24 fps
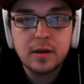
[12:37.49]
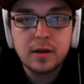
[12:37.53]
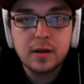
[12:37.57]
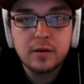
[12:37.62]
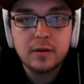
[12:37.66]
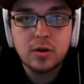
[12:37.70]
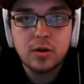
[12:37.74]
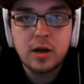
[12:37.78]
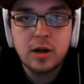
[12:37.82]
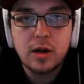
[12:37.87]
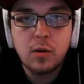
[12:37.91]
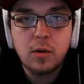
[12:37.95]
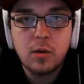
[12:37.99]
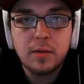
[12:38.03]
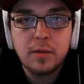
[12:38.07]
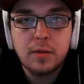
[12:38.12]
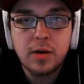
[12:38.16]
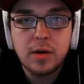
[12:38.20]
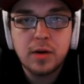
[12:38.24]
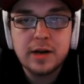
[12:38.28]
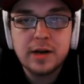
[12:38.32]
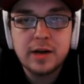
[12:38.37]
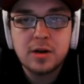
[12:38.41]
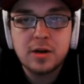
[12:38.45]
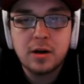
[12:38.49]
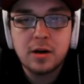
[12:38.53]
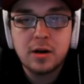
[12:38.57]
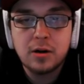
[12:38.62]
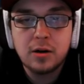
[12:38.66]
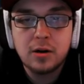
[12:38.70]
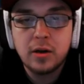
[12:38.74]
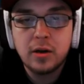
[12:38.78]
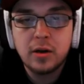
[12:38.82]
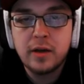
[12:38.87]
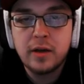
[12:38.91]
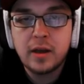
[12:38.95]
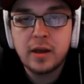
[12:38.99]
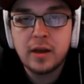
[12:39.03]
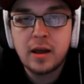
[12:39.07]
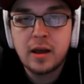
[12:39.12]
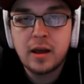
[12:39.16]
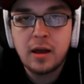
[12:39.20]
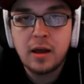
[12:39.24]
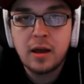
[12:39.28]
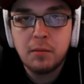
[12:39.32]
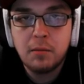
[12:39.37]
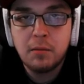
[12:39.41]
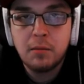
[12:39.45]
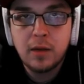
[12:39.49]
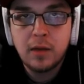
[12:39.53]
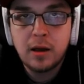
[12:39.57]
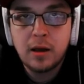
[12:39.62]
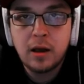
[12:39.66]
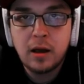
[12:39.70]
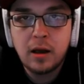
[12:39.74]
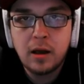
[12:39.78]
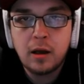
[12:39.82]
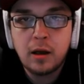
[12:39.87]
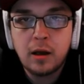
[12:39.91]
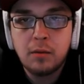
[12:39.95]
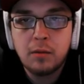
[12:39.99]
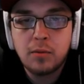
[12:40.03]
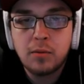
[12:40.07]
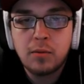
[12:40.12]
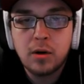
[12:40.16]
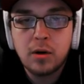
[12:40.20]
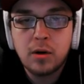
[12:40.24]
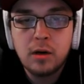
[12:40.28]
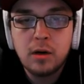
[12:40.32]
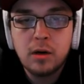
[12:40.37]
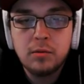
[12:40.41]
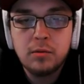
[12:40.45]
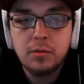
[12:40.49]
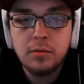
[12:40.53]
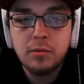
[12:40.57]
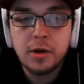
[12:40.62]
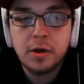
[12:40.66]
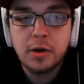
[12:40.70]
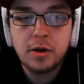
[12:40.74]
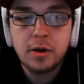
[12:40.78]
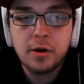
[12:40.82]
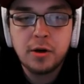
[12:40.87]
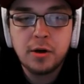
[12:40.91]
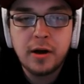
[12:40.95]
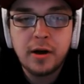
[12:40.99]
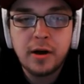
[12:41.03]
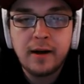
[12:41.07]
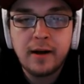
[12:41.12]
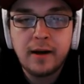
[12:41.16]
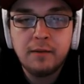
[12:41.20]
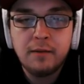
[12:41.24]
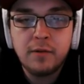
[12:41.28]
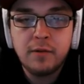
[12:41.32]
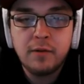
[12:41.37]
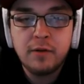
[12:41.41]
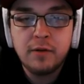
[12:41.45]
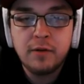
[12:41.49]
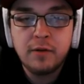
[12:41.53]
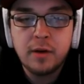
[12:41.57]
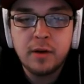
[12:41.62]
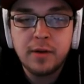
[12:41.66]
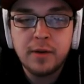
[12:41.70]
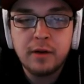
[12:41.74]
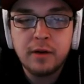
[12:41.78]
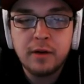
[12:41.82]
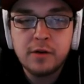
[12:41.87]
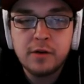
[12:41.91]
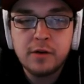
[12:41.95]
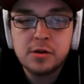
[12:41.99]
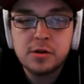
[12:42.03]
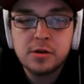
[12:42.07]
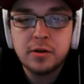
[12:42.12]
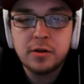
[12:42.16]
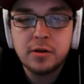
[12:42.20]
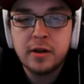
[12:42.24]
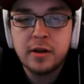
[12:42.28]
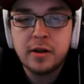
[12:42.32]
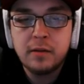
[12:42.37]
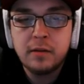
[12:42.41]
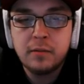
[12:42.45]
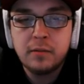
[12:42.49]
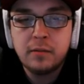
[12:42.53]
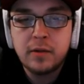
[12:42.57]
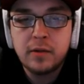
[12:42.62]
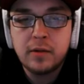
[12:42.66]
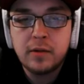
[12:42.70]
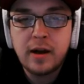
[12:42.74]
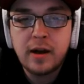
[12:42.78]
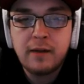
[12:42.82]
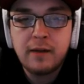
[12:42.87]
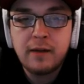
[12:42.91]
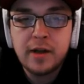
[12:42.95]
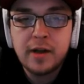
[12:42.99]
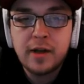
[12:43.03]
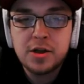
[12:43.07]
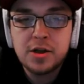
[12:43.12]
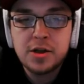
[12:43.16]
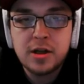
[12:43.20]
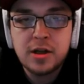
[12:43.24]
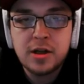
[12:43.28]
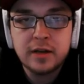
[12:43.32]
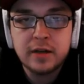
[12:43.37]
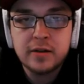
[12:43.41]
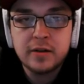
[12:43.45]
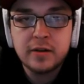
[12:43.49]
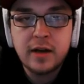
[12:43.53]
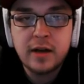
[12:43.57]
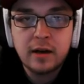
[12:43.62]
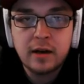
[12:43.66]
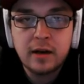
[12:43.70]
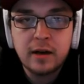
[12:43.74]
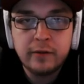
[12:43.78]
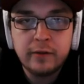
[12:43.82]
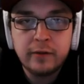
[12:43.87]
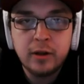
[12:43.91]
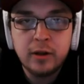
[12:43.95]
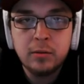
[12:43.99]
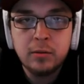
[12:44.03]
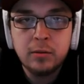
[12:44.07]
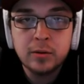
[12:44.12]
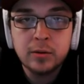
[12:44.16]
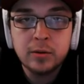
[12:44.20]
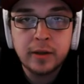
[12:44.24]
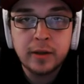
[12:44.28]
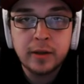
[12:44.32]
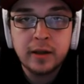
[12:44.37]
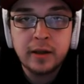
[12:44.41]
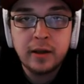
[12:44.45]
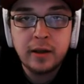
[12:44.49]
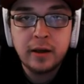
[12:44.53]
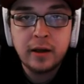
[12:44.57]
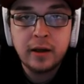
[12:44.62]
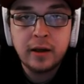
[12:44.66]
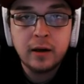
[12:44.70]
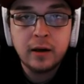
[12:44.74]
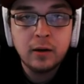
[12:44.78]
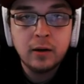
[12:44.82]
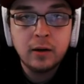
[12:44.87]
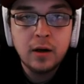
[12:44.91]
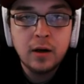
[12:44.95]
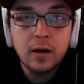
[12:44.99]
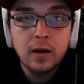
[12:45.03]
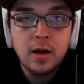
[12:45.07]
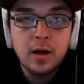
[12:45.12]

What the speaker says: Took that 1 prize card early in the game, and probably could have been very beneficial to him to have that GX attack available right now.